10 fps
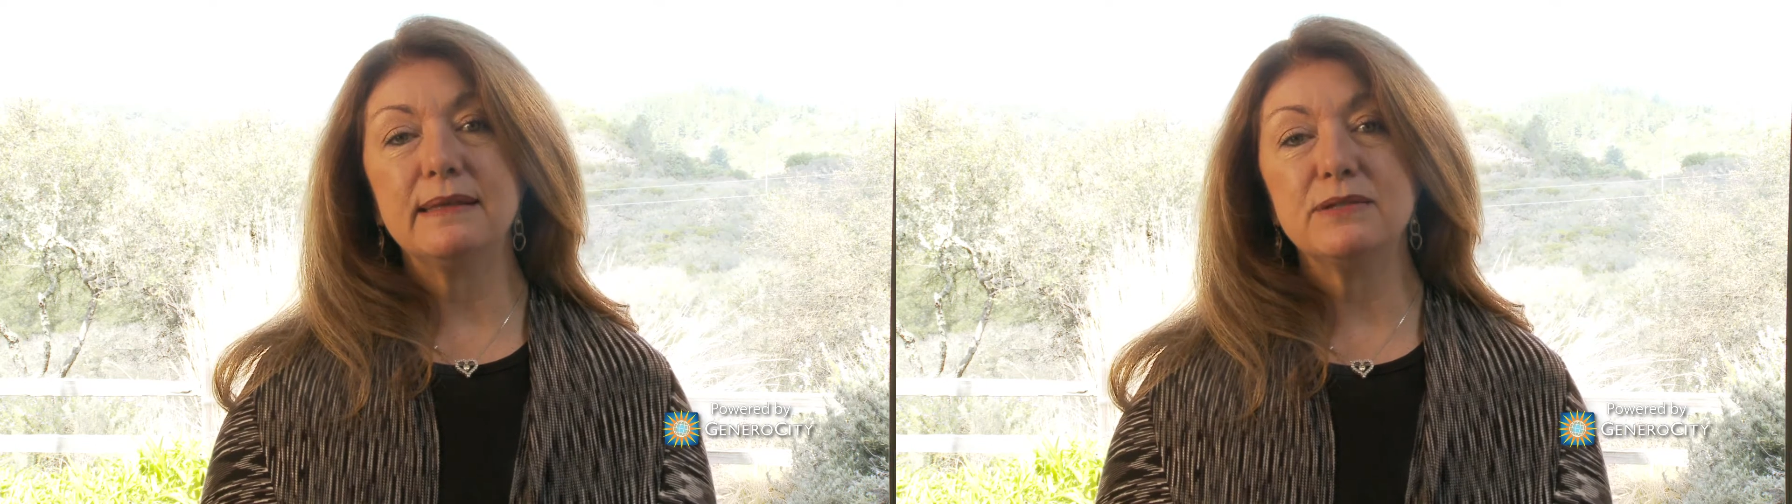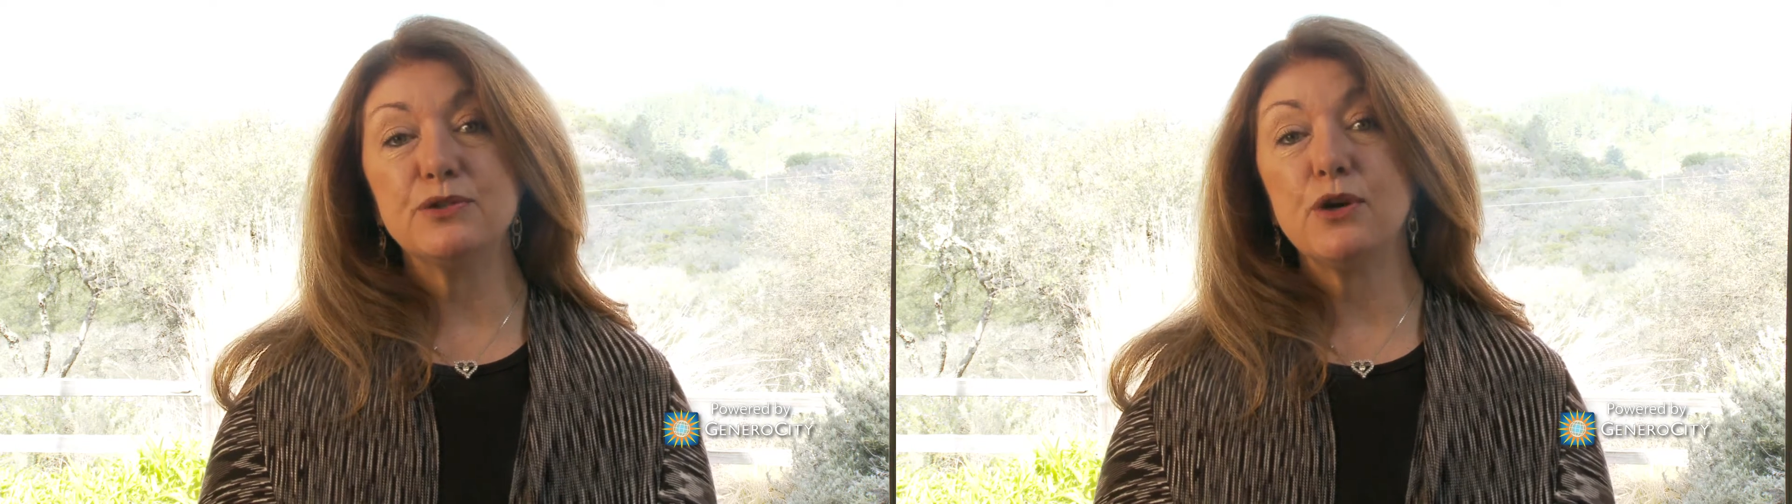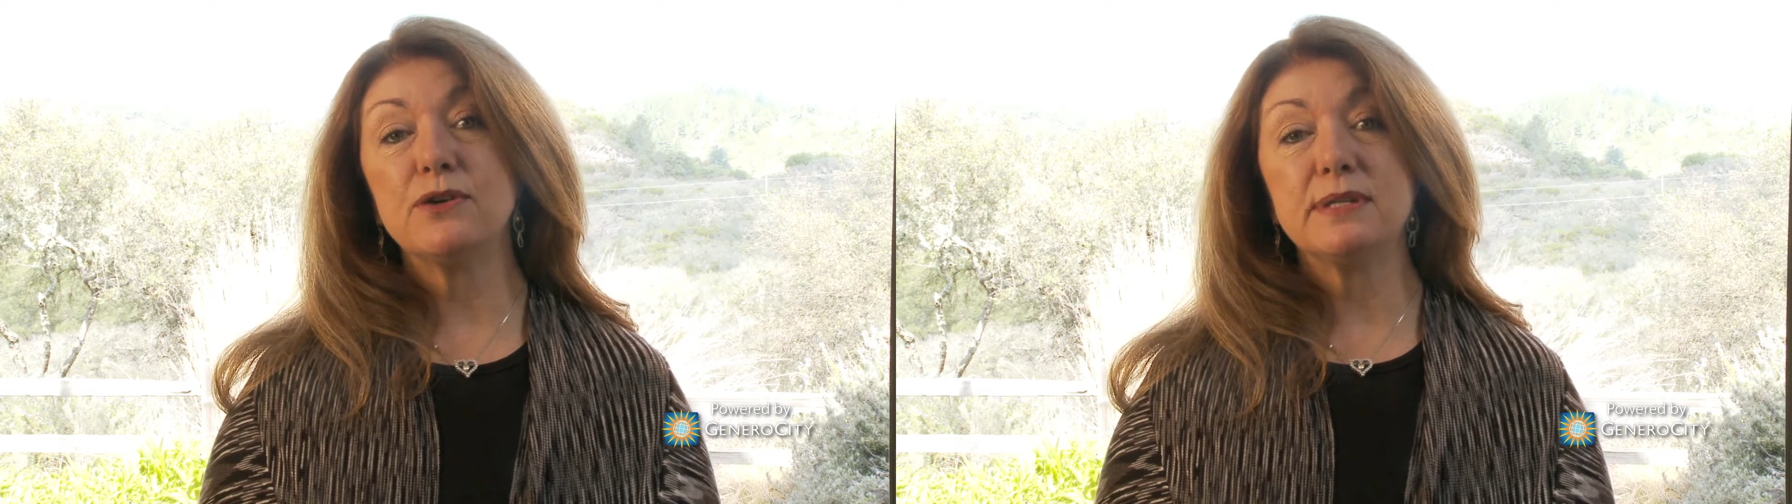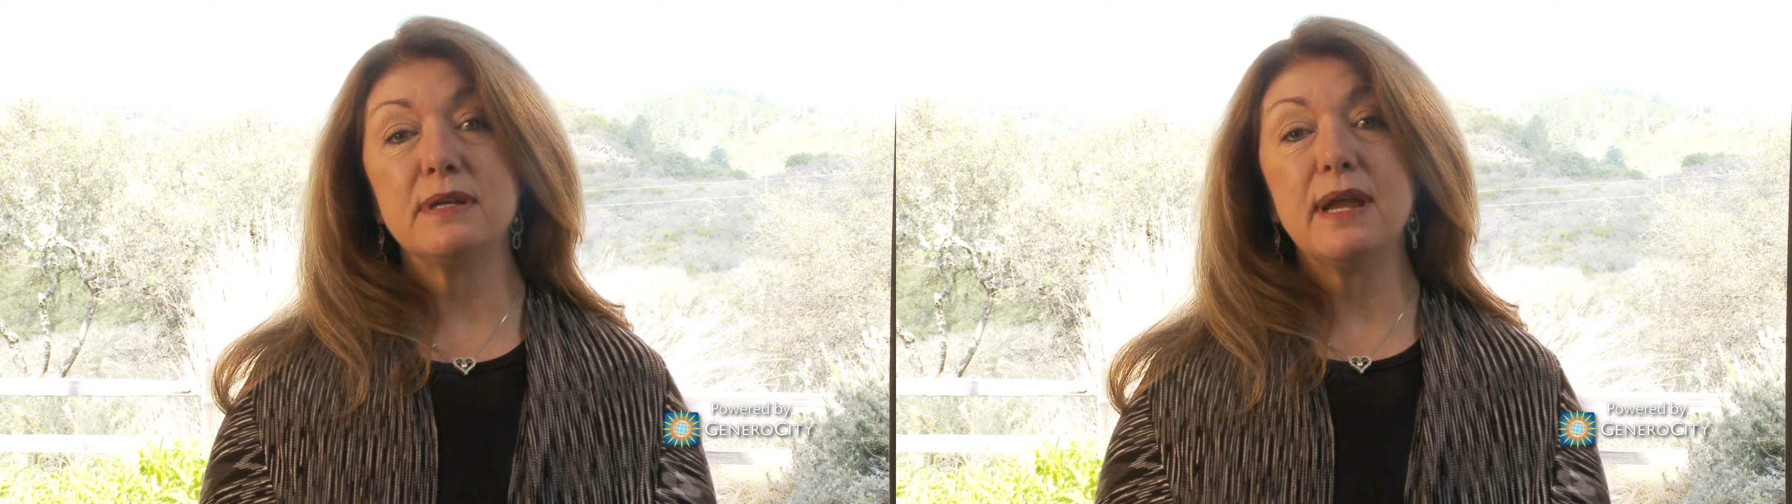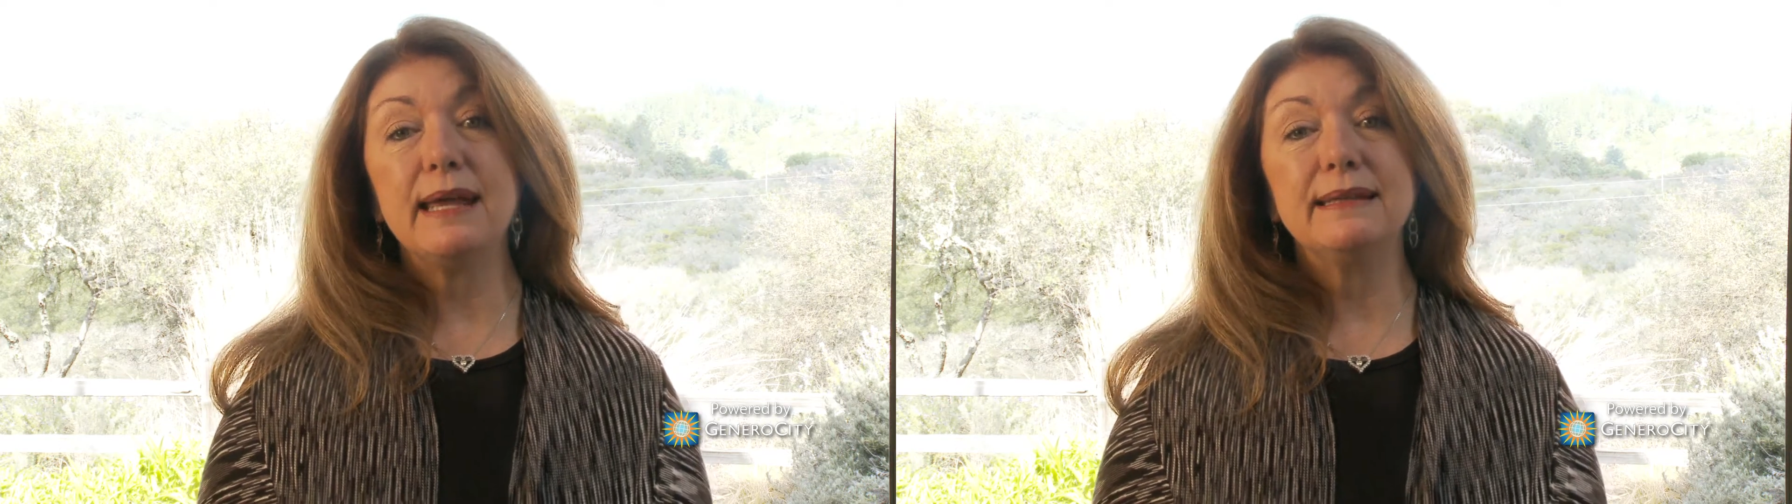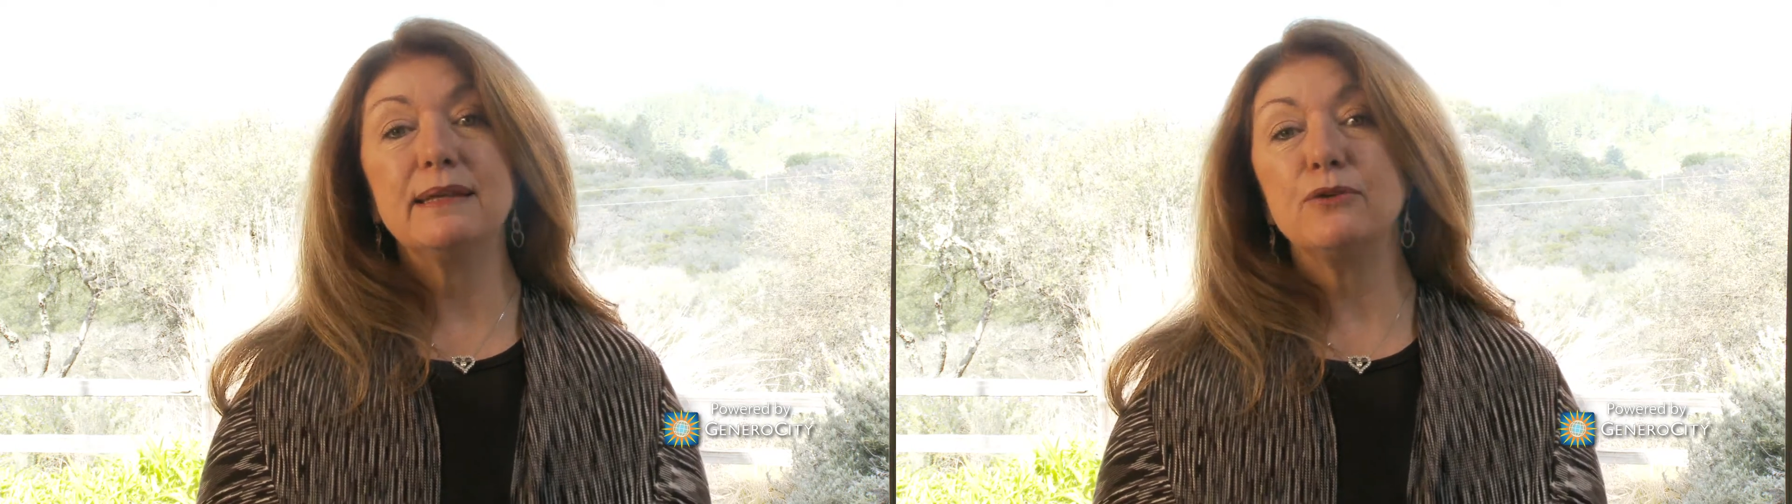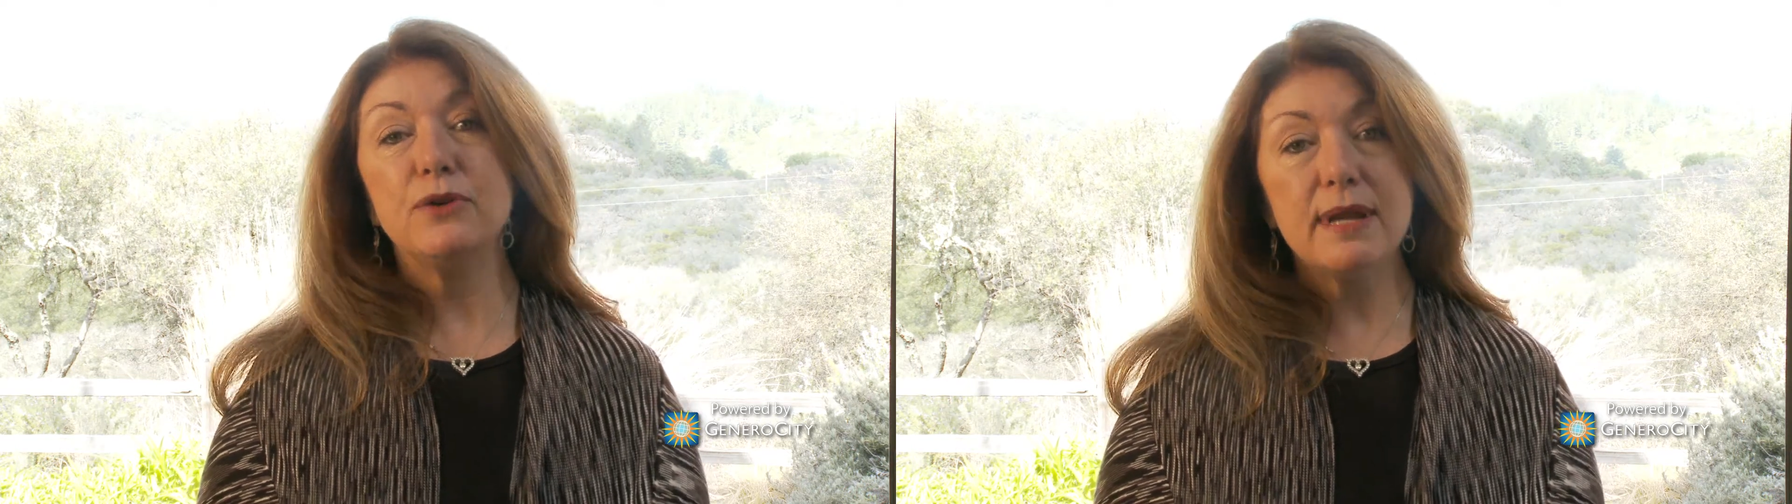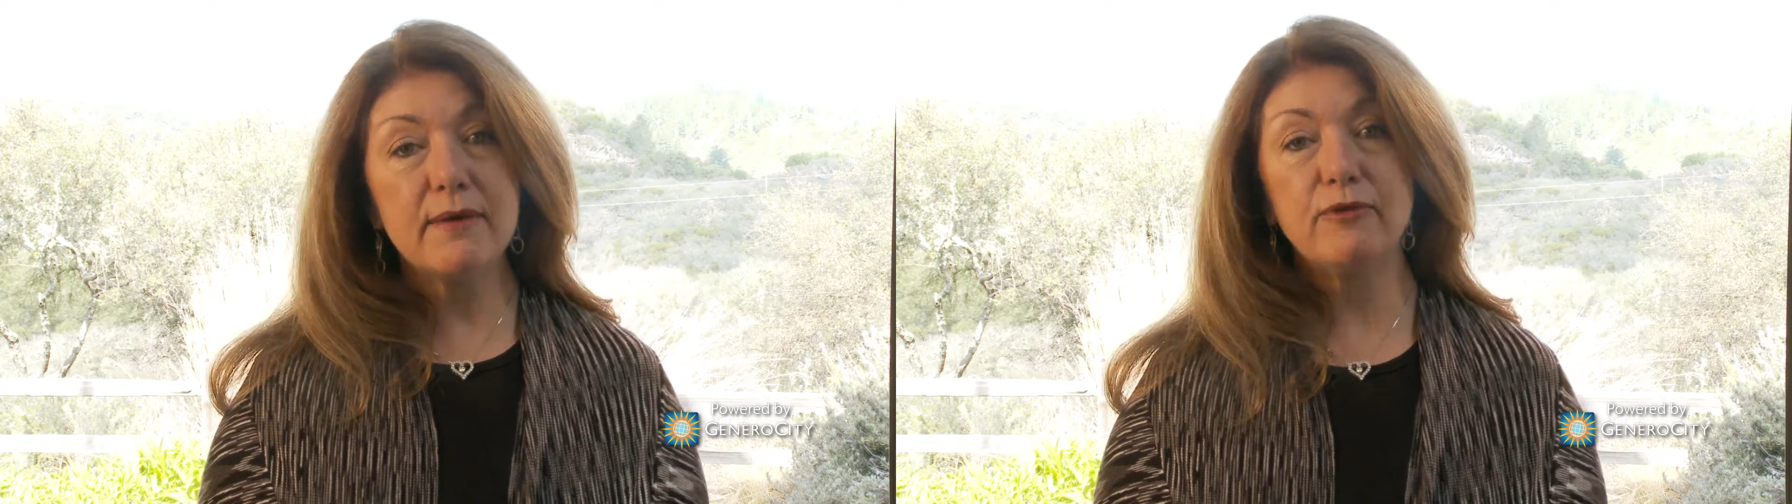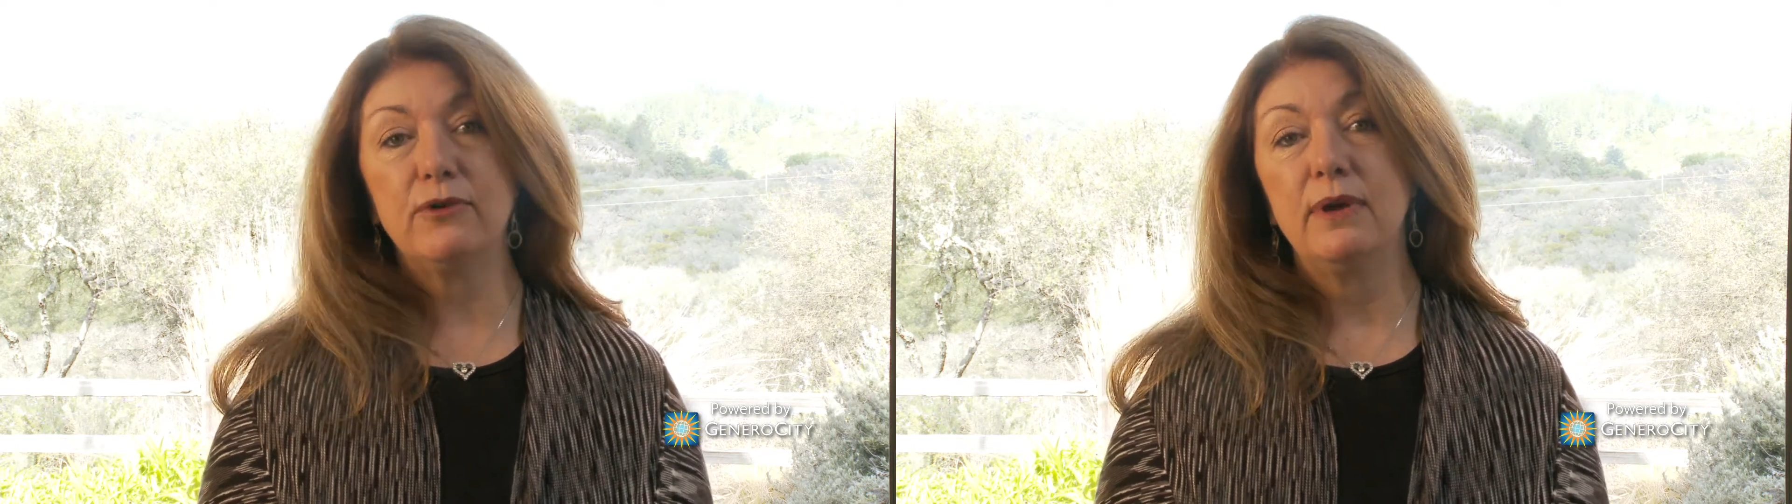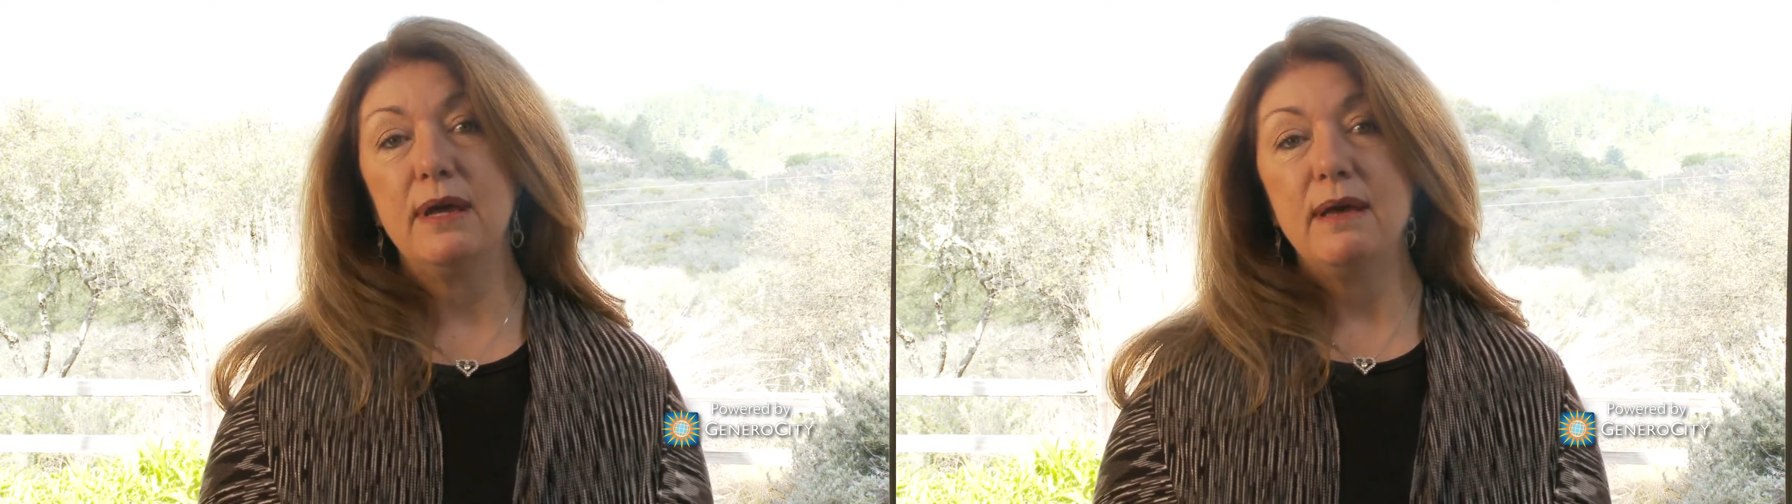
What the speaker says: the stars at night that are never